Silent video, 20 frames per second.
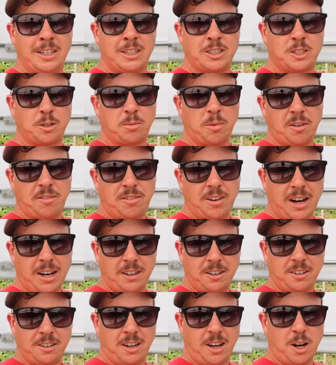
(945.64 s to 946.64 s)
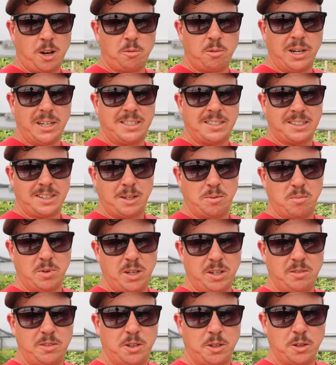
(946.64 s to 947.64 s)
So my father-in-law recently
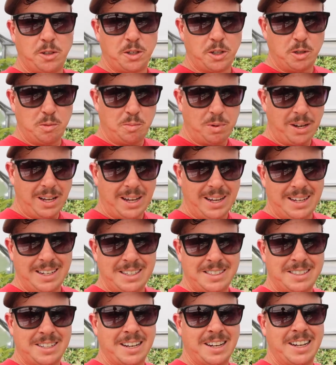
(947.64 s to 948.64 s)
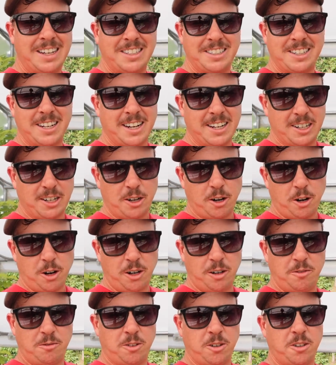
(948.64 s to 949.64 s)
moved to a new place. He's got a
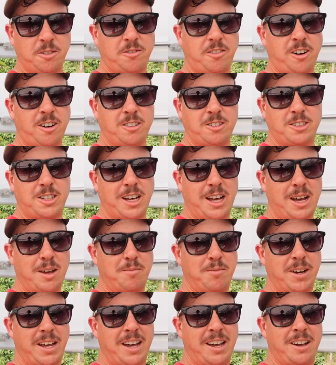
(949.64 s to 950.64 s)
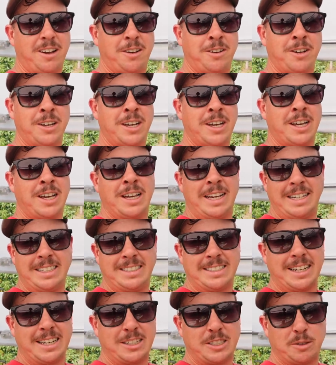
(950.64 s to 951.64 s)
garden for the first time now.
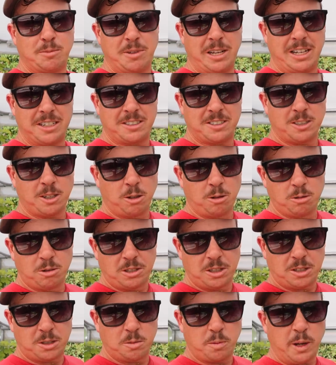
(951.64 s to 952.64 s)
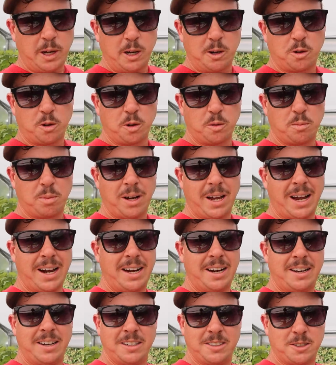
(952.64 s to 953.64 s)
He's got some of that solstice sweet corn
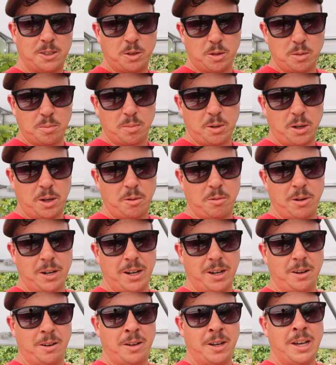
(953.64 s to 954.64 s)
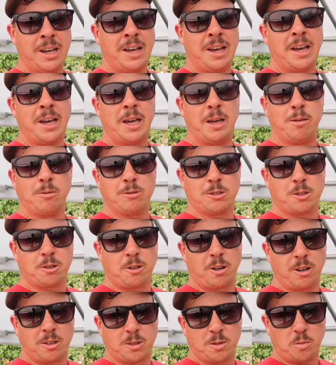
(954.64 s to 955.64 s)
planted. It's doing pretty well. He wants to
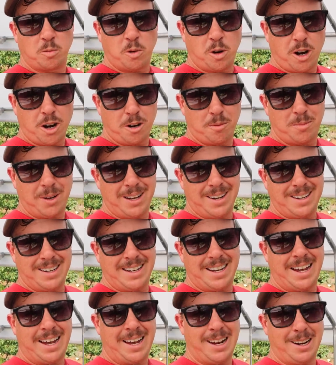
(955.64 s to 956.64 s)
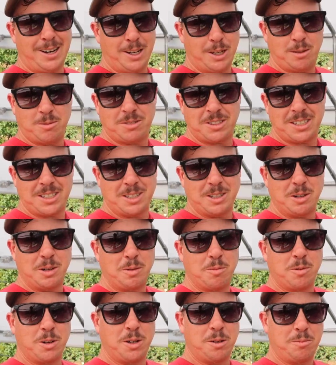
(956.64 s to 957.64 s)
grow some watermelon and cantaloupes. I told
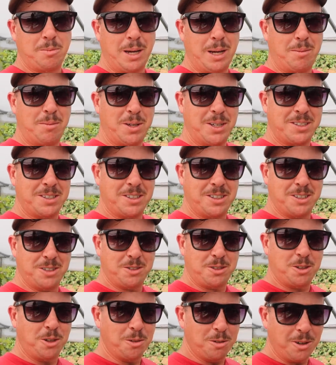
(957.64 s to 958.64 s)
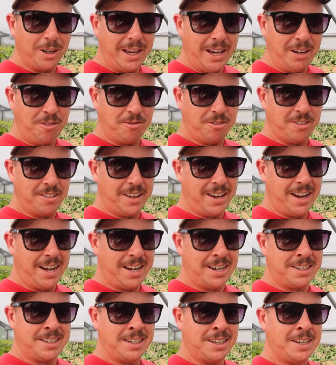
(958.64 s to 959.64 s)
him, well, maybe it's a little too late for
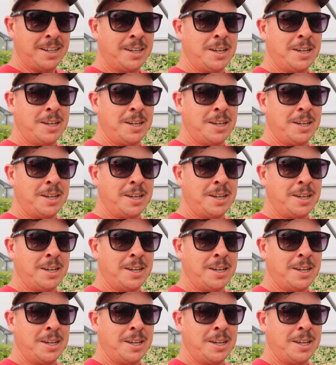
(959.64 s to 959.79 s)
that.